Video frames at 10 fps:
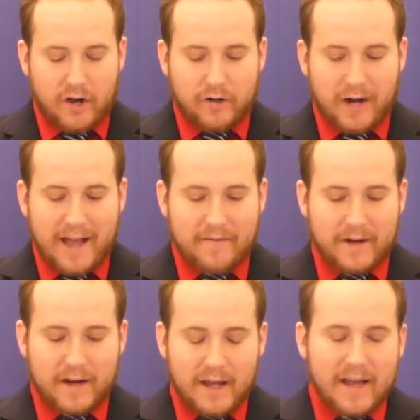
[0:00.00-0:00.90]
under
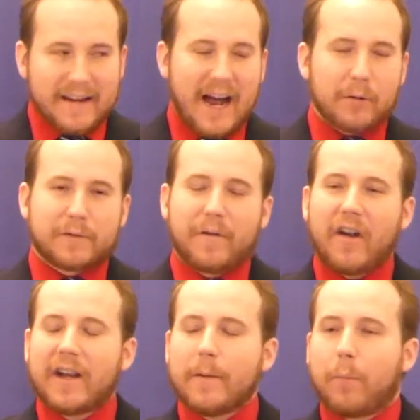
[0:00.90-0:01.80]
heaven. Now, it's
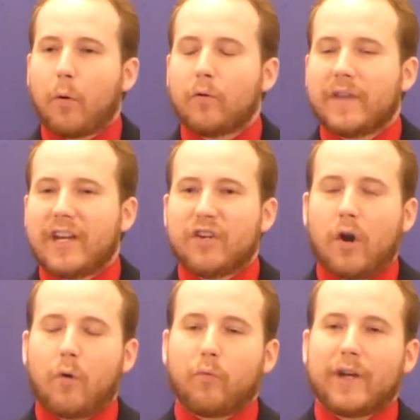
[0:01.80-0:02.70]
very important that you
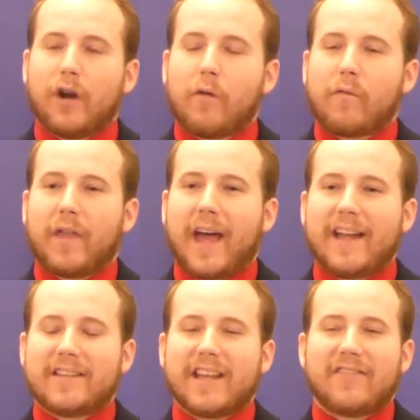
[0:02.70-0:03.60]
don't read over
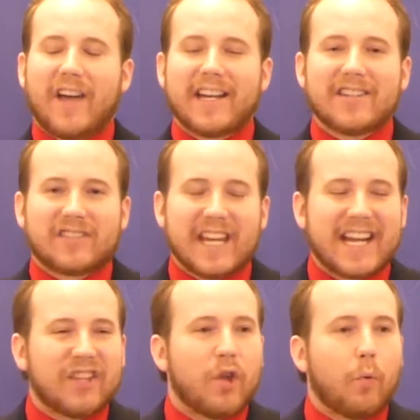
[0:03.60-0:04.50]
that. He said that he's
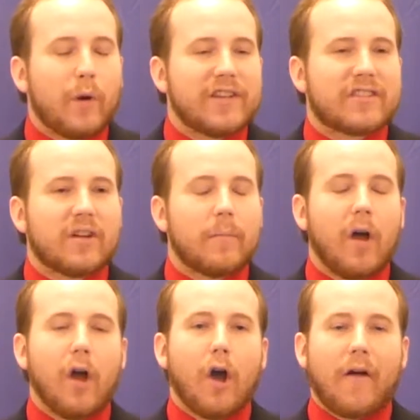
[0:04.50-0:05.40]
seeking the
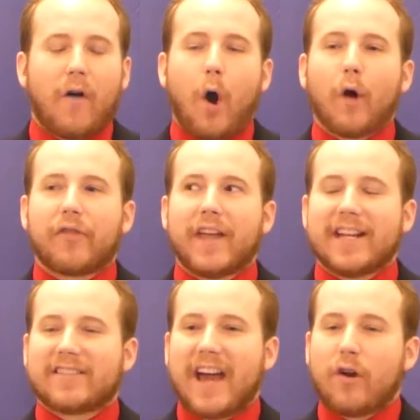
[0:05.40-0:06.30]
wisdom of all
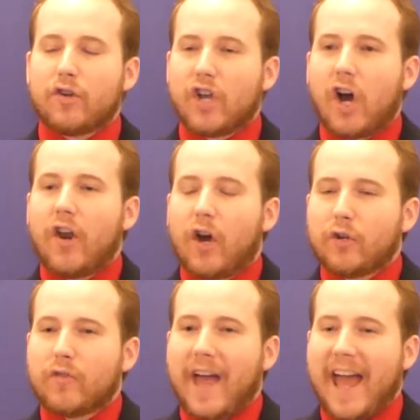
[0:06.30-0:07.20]
things that are done
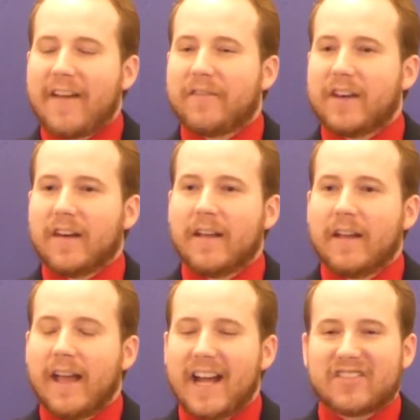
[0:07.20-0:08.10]
under the heaven.
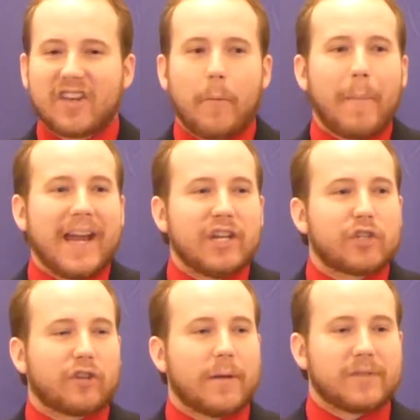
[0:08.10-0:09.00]
And some
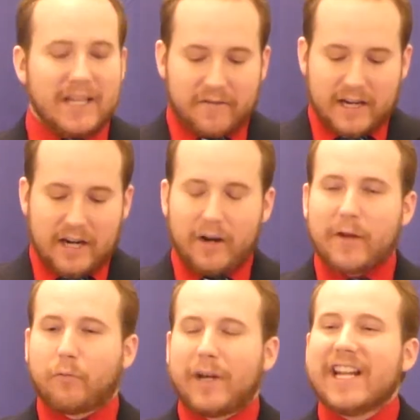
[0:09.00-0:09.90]
manuscripts, even here,
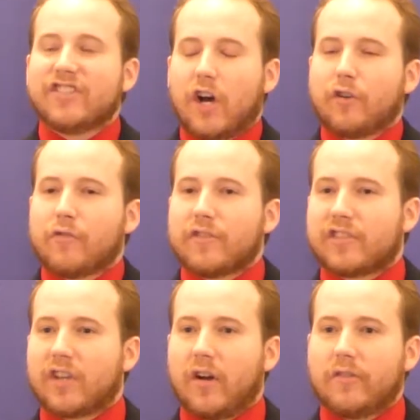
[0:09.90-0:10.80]
it reads under the
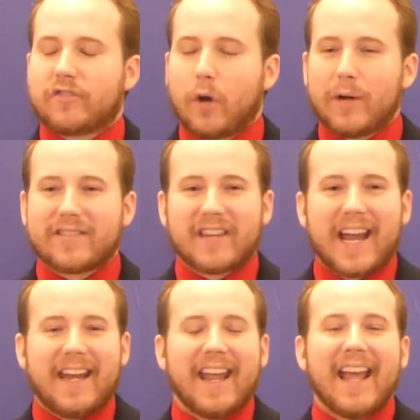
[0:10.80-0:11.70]
sun. So it's
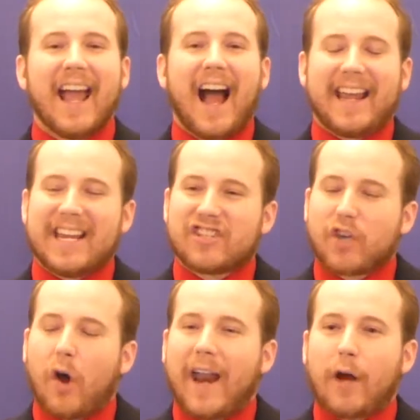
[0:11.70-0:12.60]
saying he
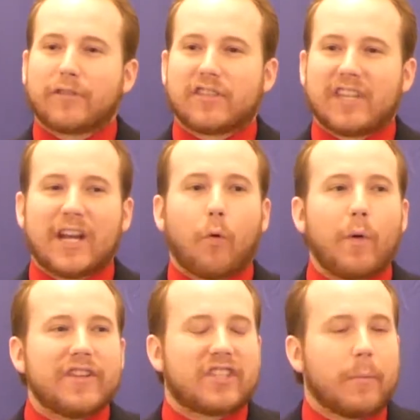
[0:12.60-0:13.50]
sought out to seek
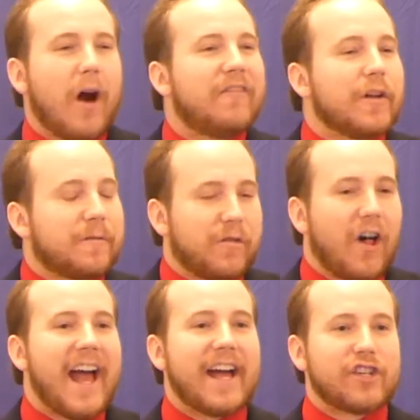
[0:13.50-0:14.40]
wisdom of the
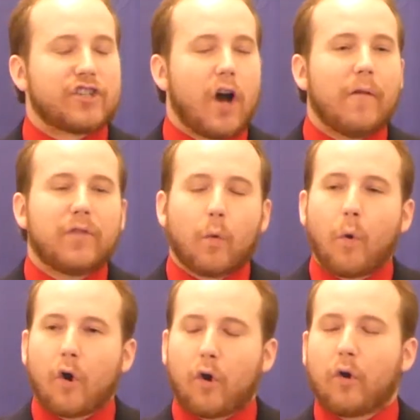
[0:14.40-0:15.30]
flesh, of the
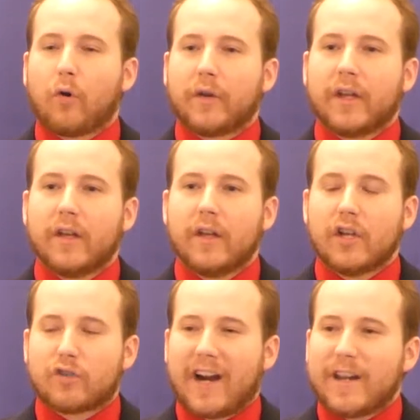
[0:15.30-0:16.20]
world,
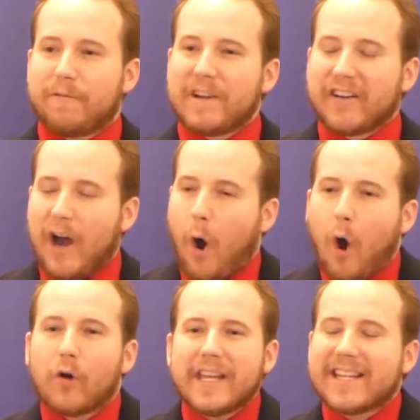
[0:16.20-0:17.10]
trying to figure out
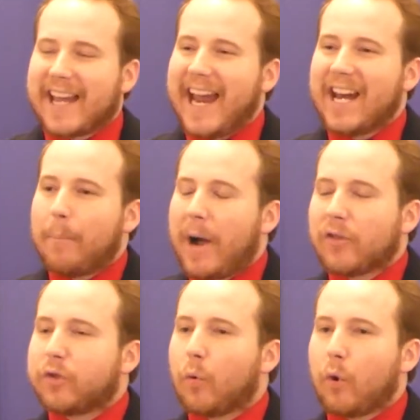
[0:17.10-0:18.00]
all he can
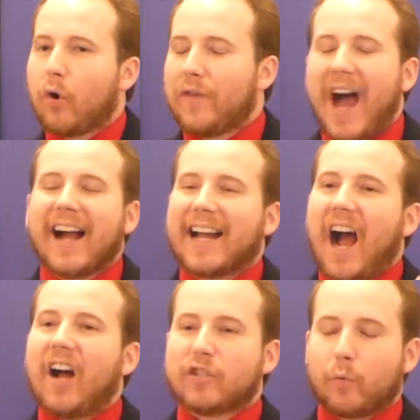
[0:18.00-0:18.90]
about the world. Not
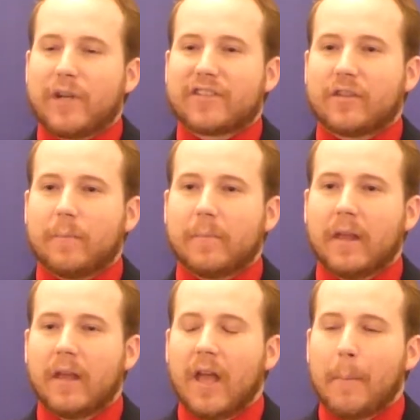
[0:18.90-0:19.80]
God's wisdom,
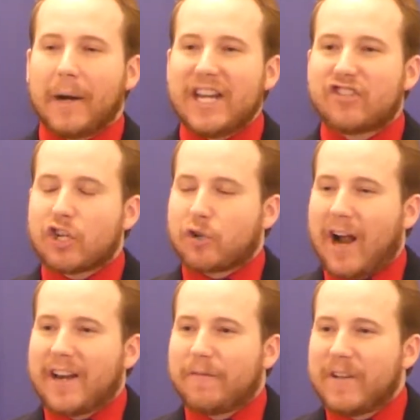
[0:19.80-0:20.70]
but he's just
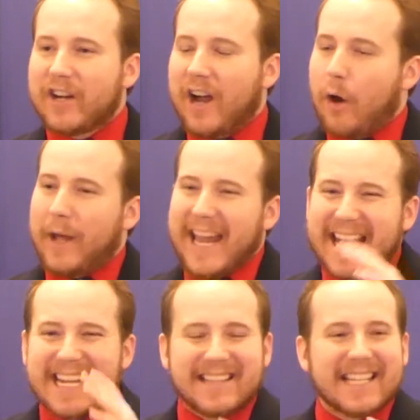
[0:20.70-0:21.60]
trying to figure out
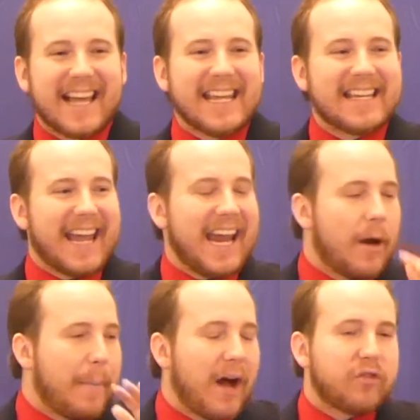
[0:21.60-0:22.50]
anything that he
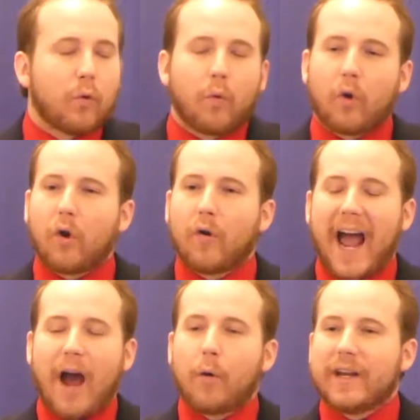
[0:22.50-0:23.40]
can about the
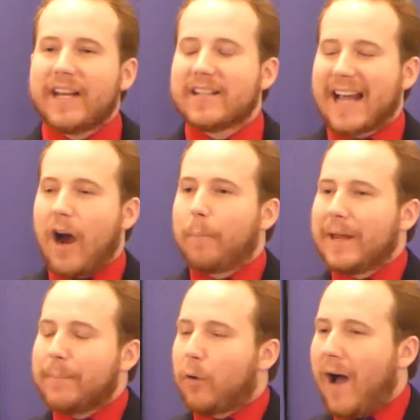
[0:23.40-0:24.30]
world, how it is, how
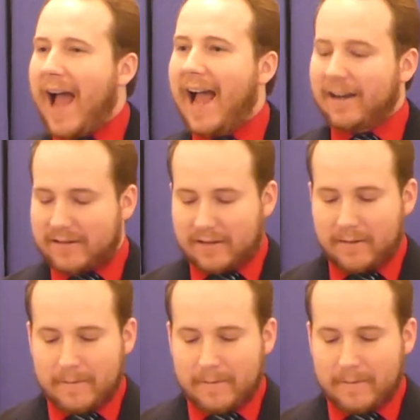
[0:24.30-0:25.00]
people act.